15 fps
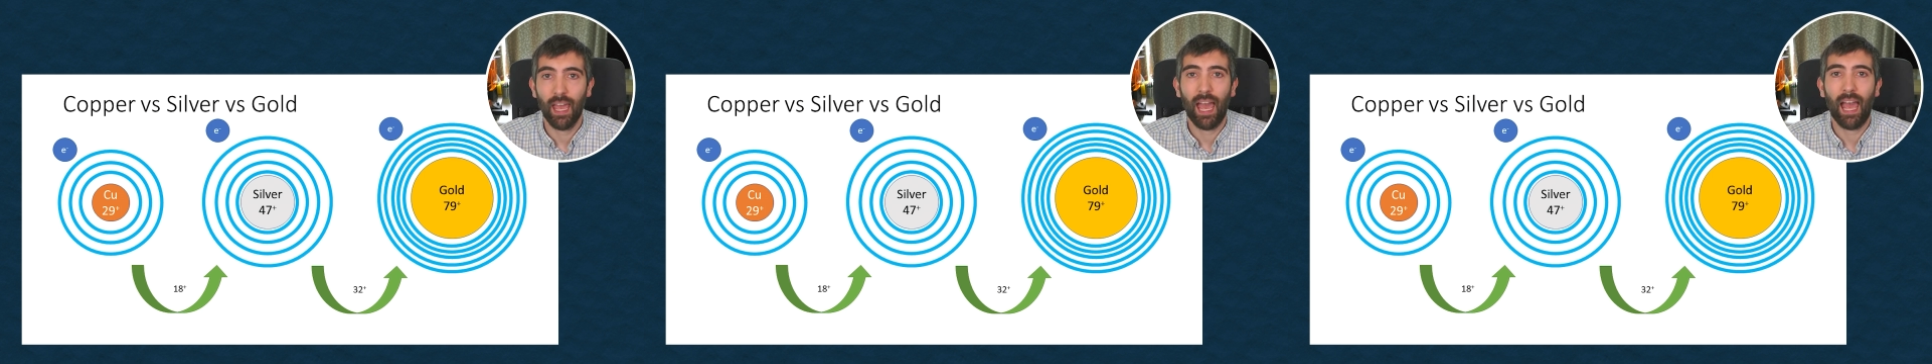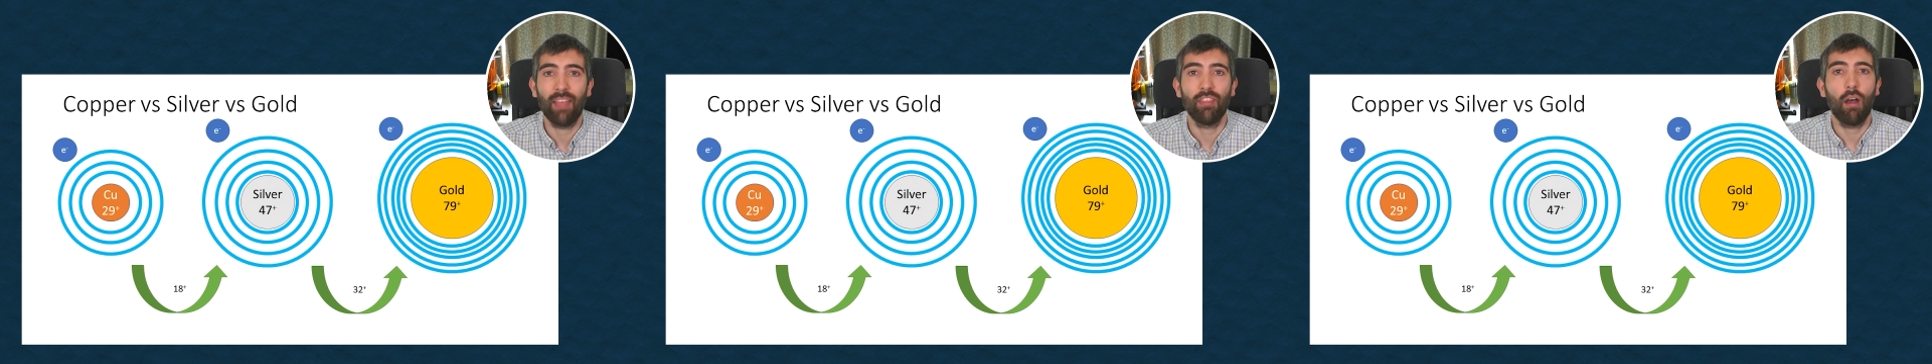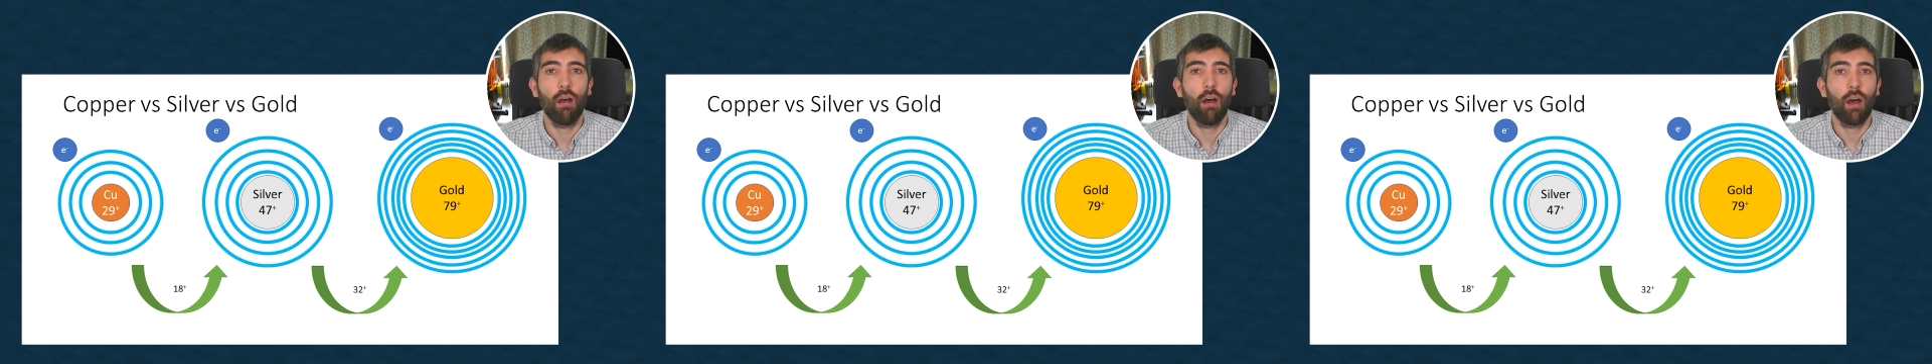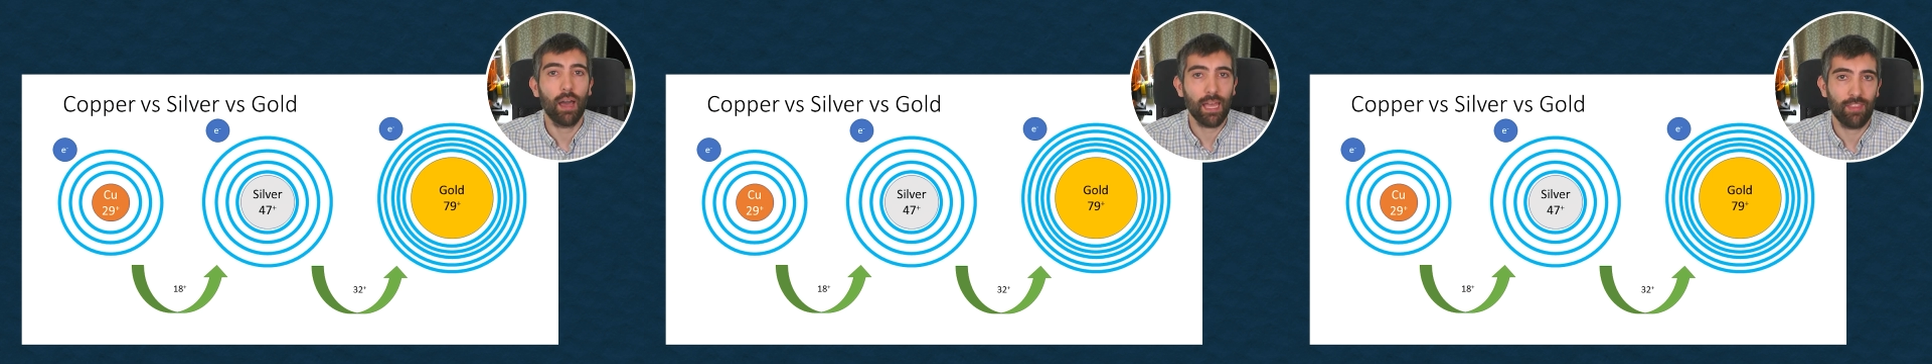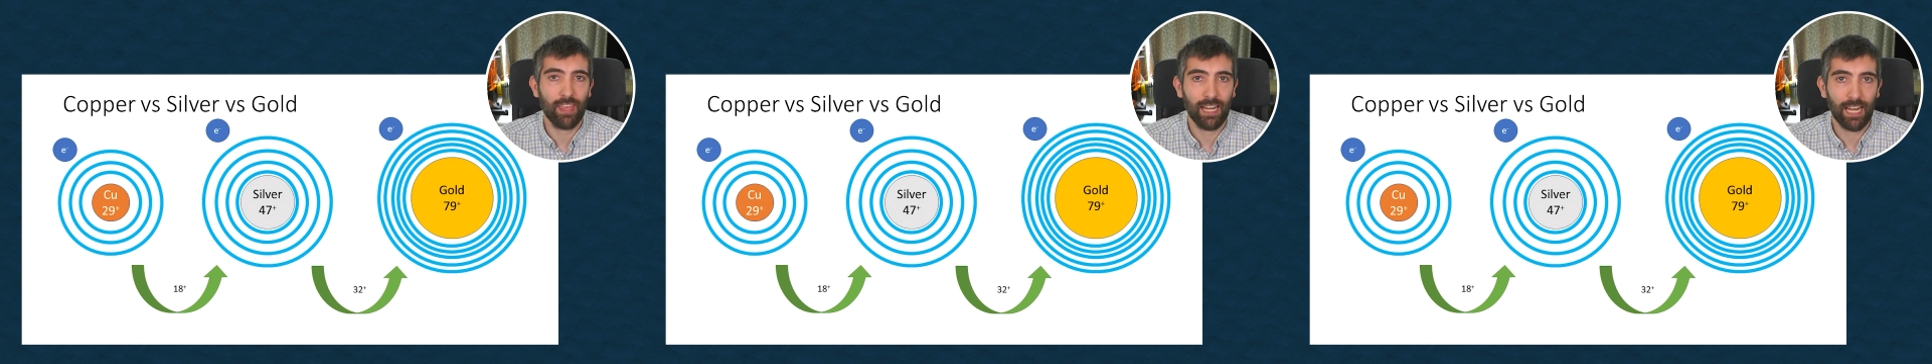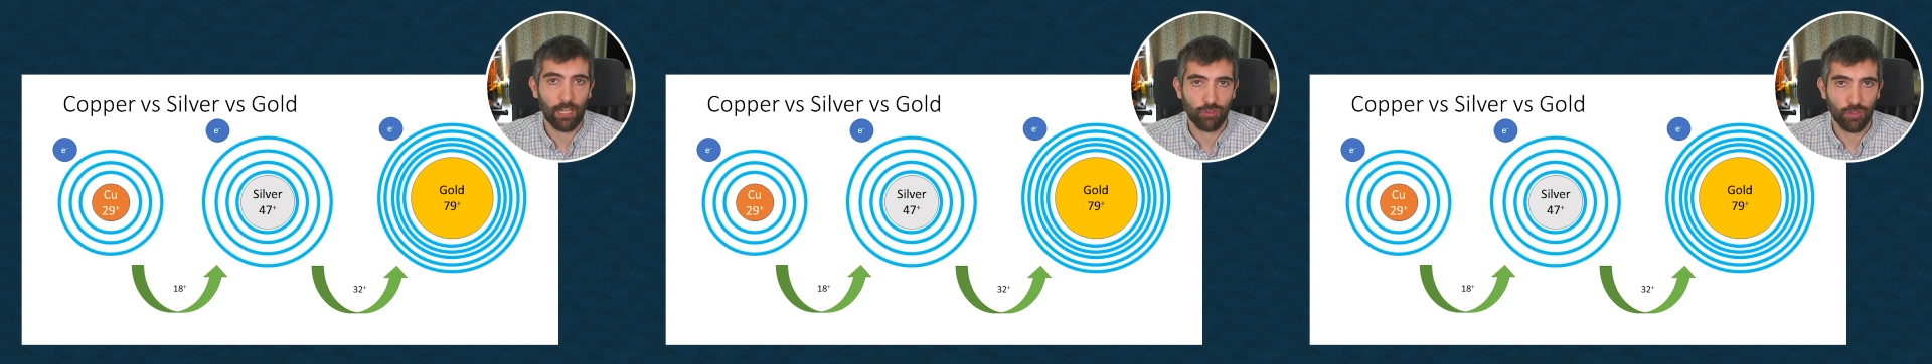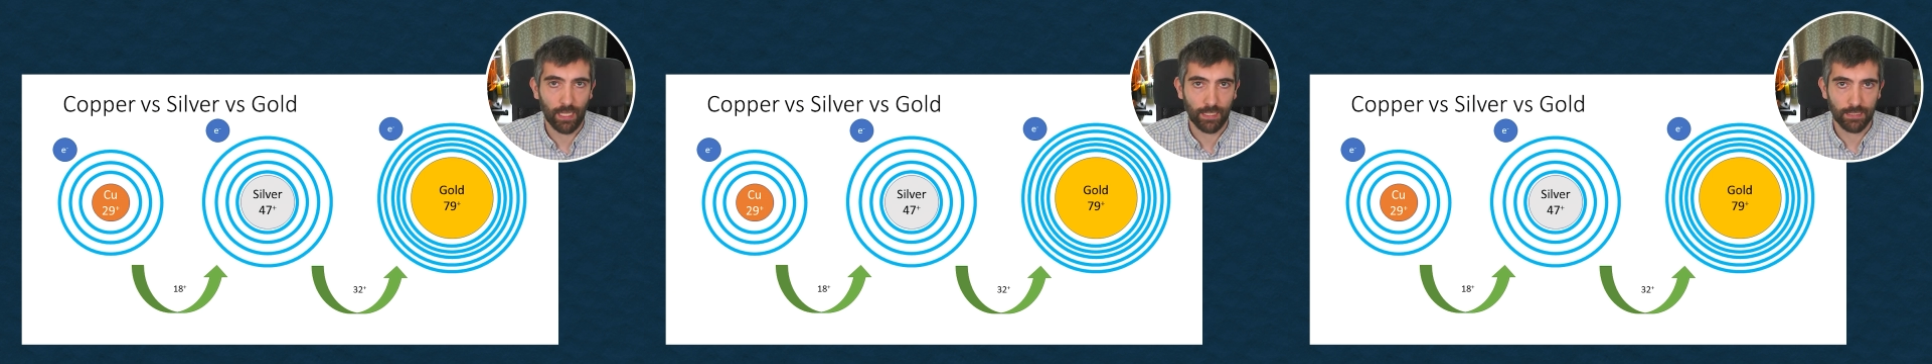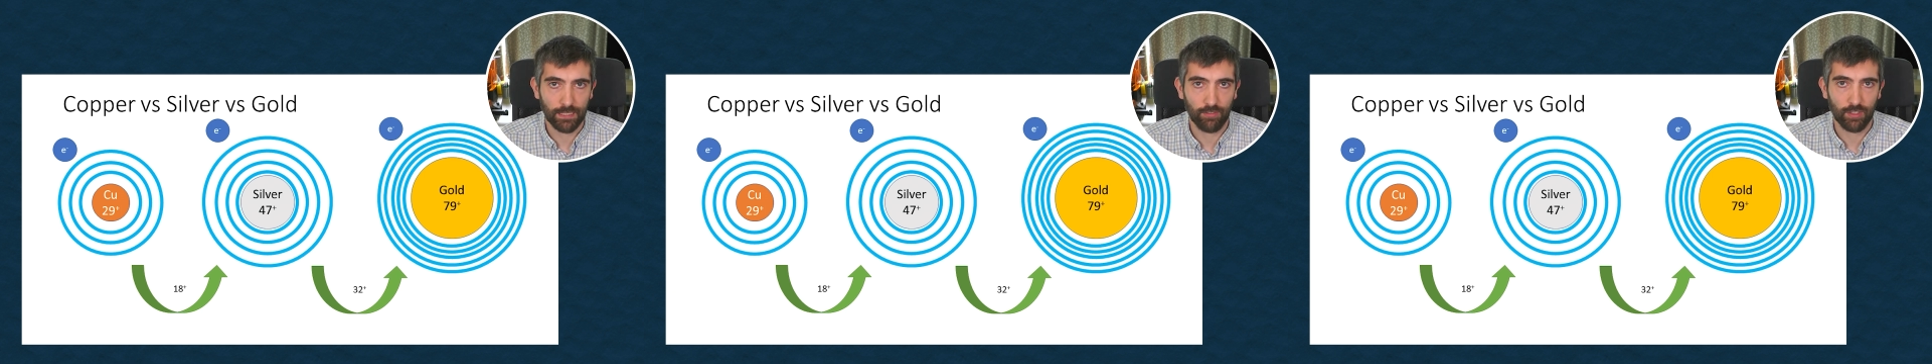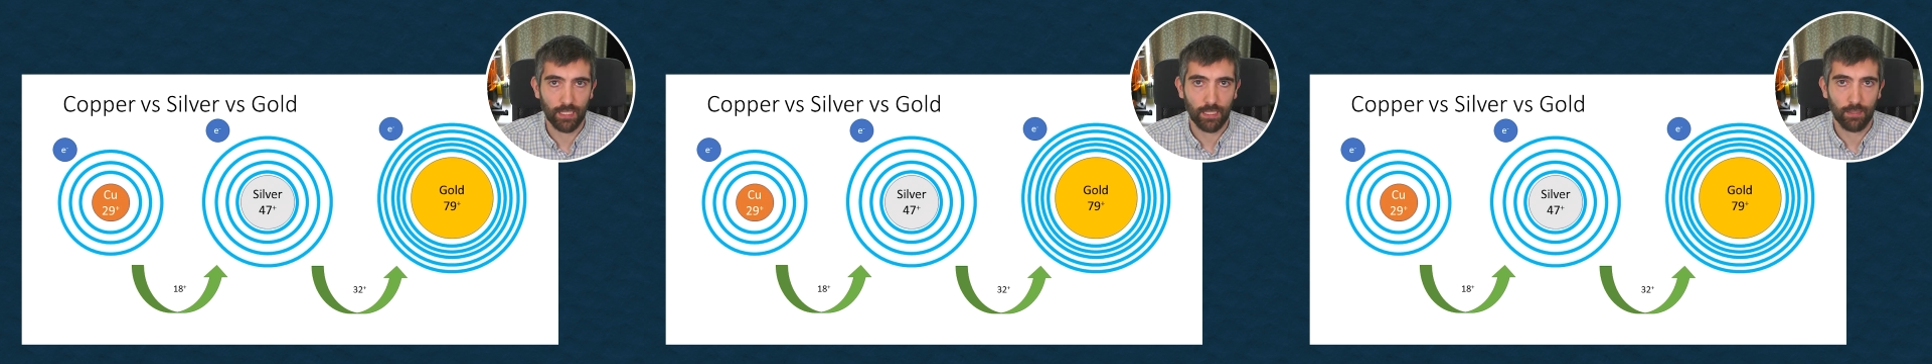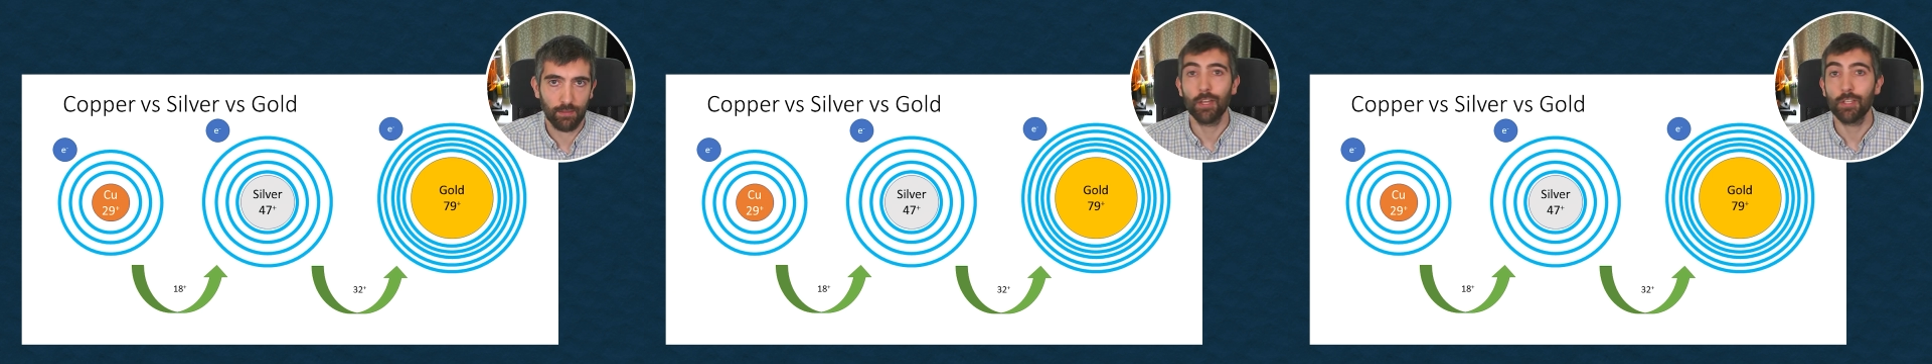and the higher the electronegativity.